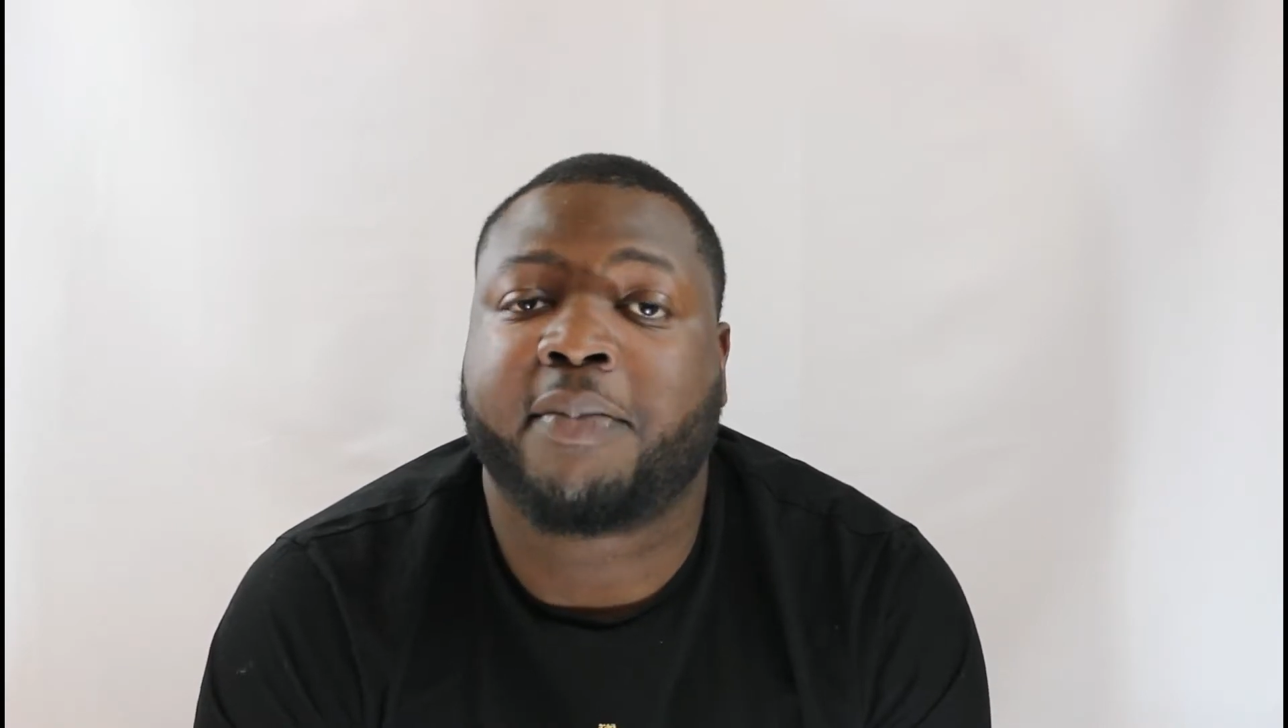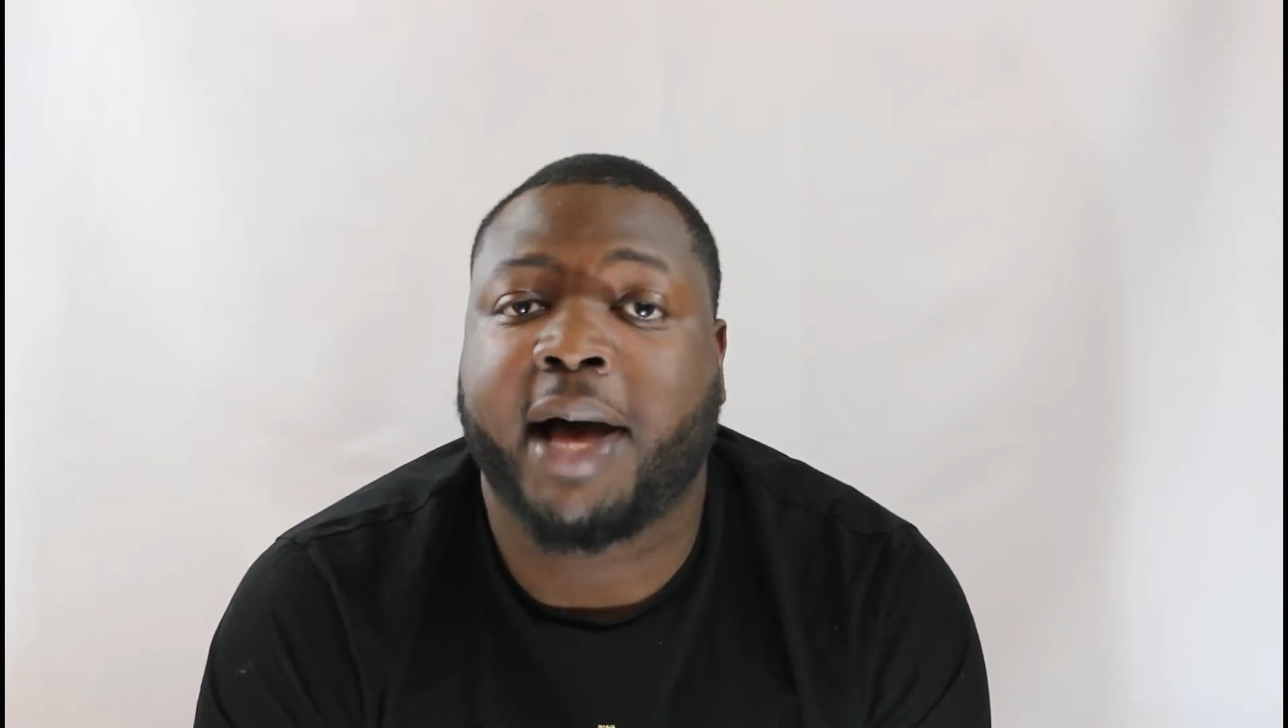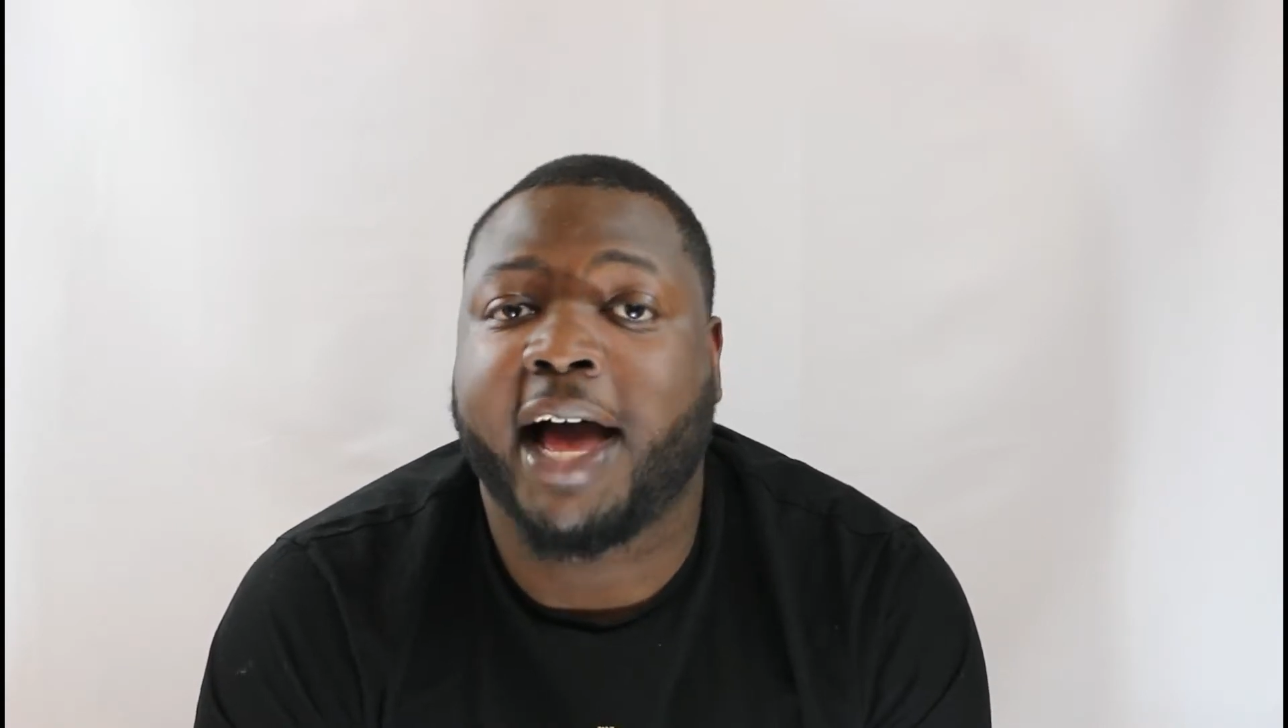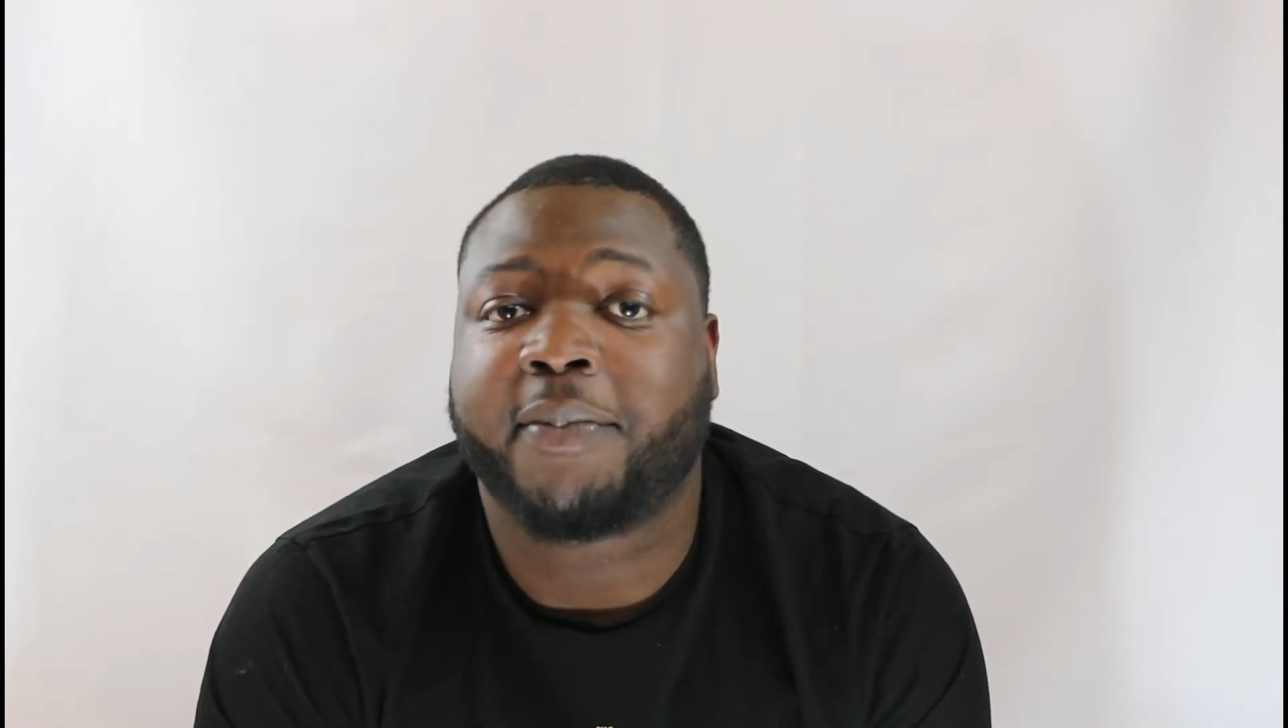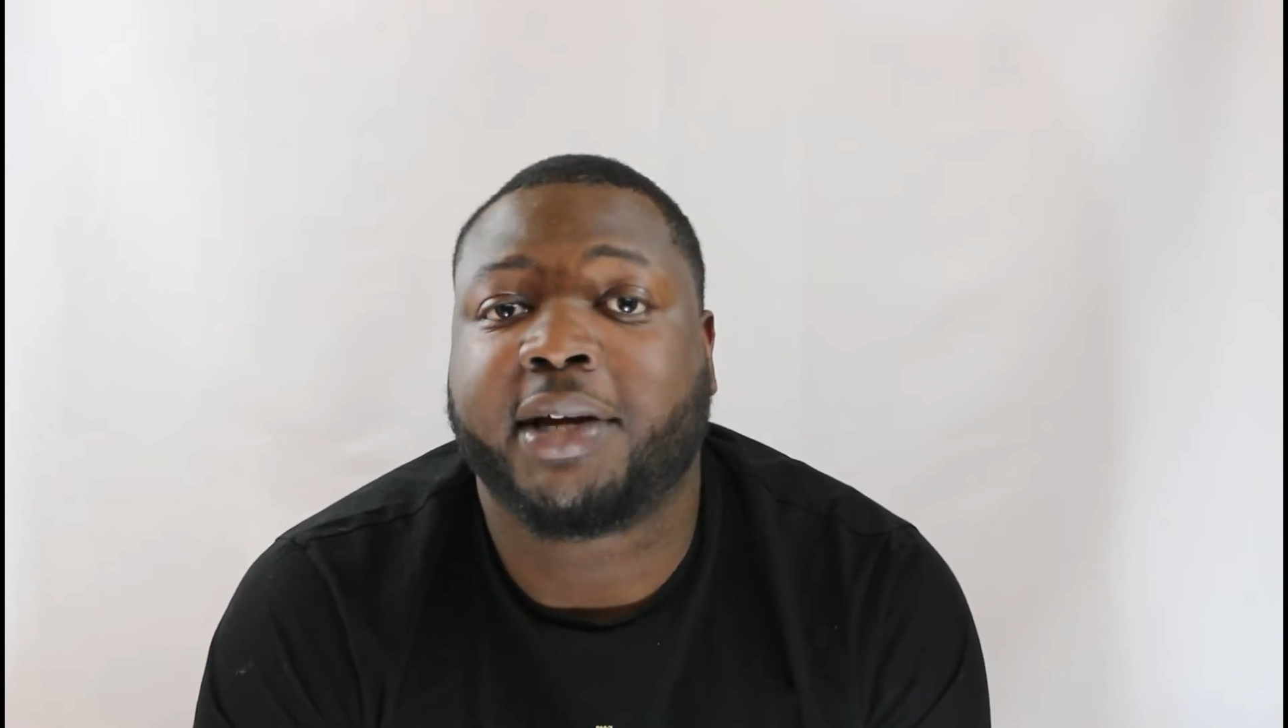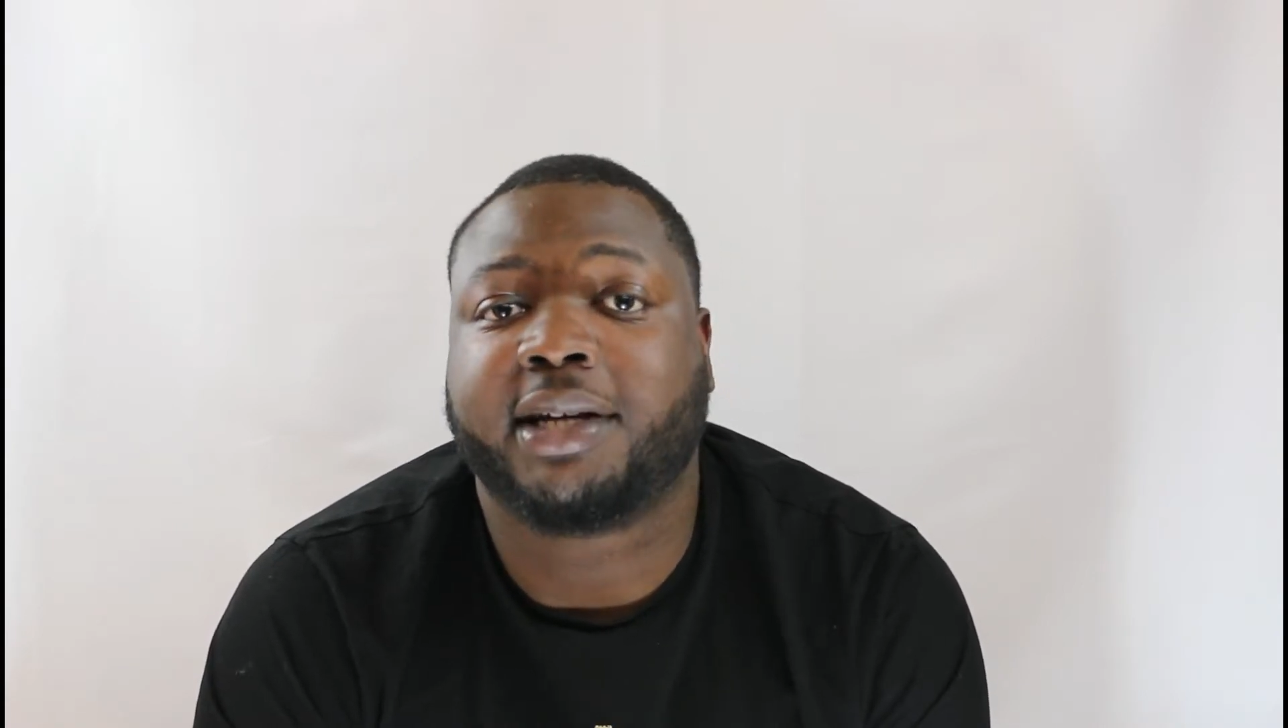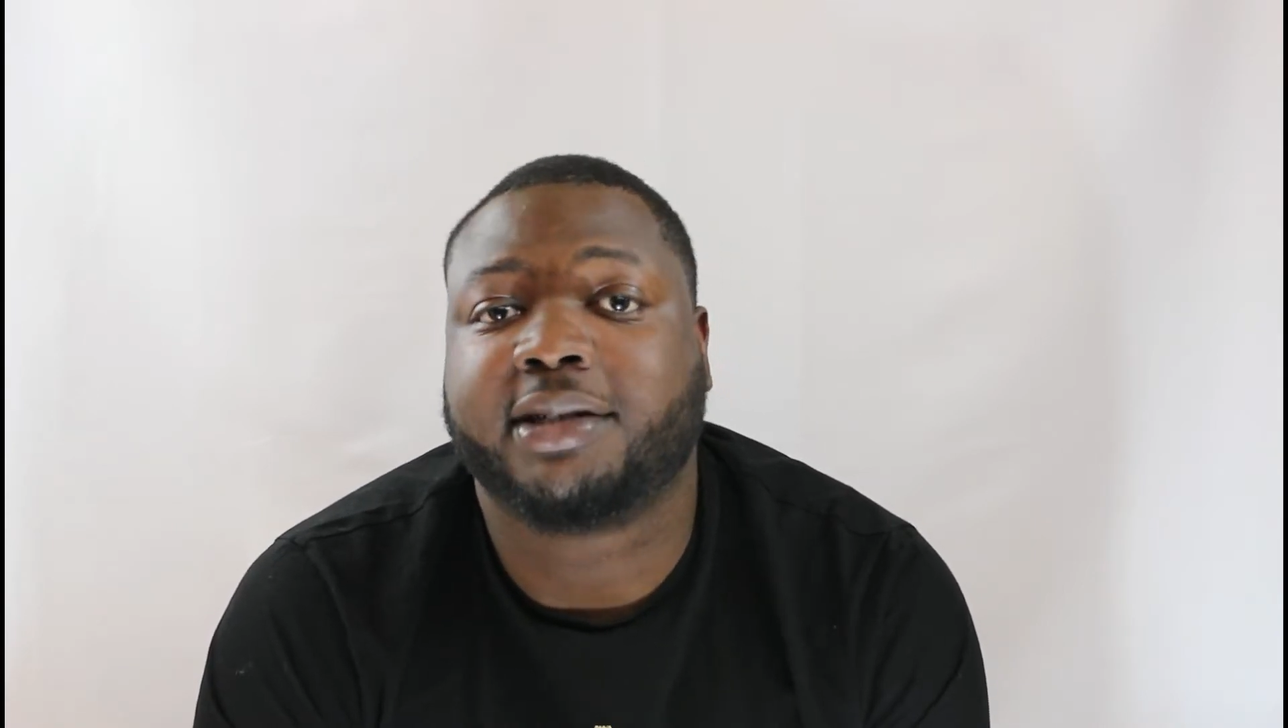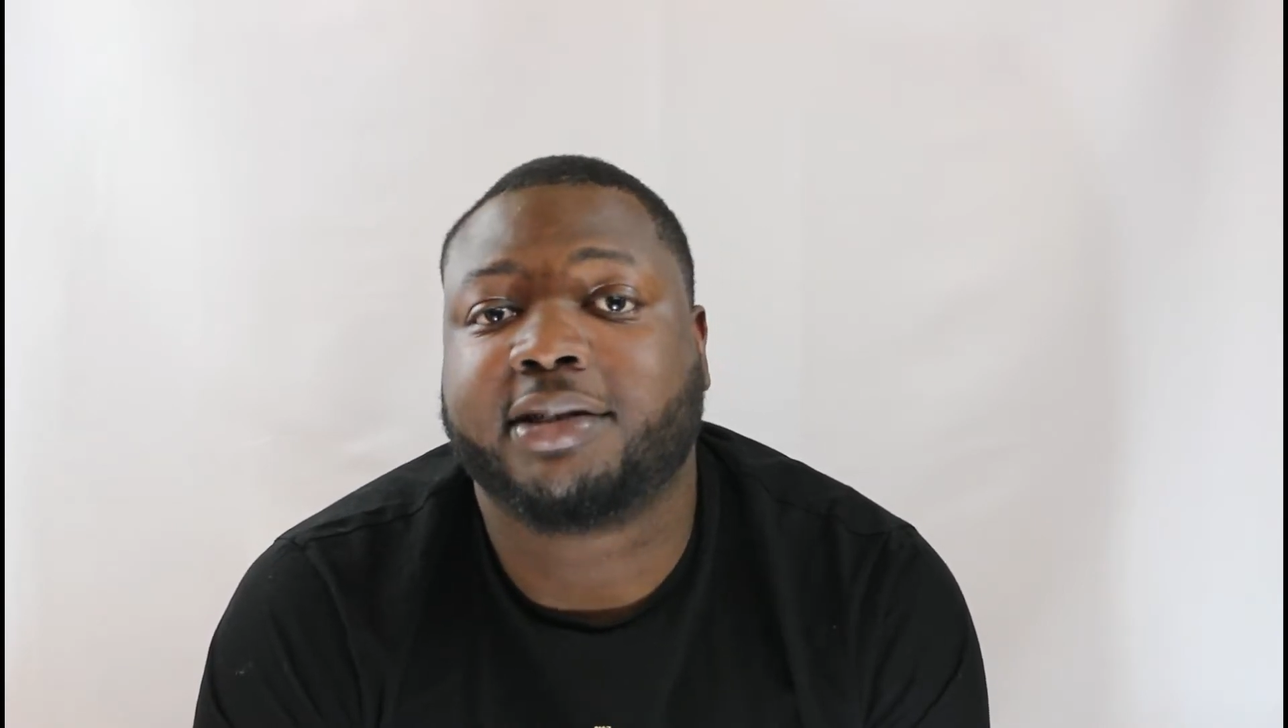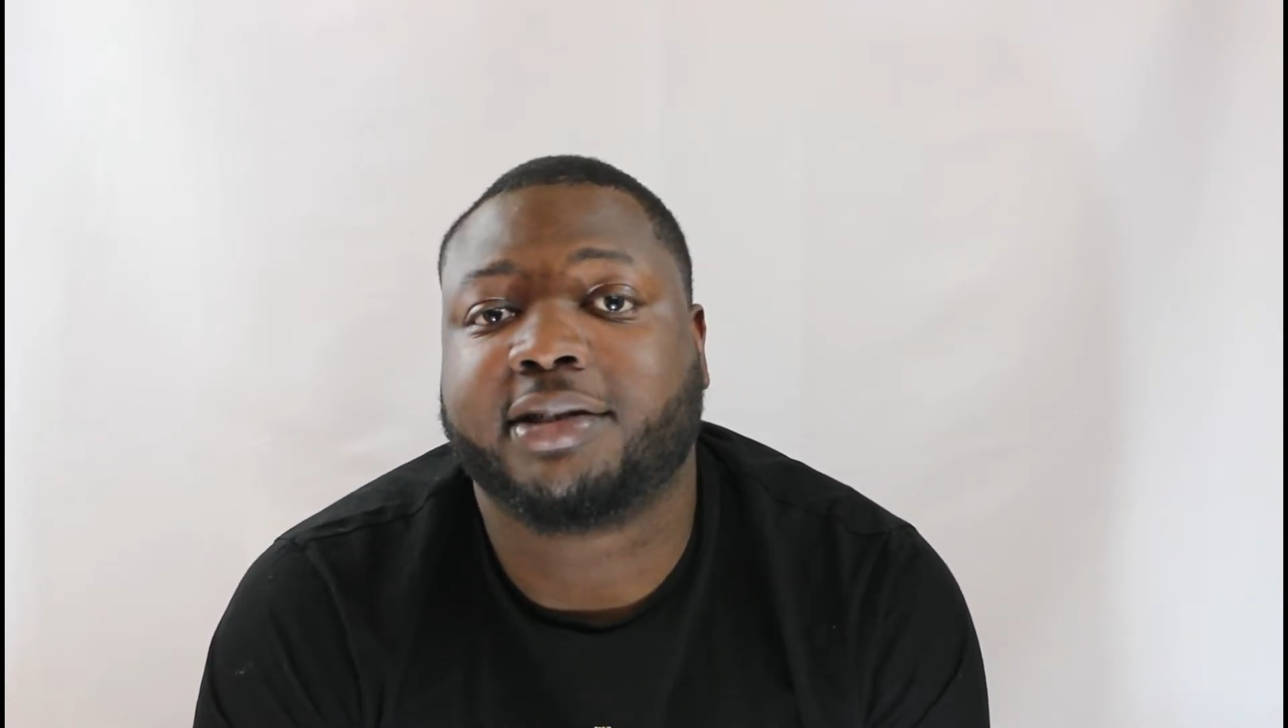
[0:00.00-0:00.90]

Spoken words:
by me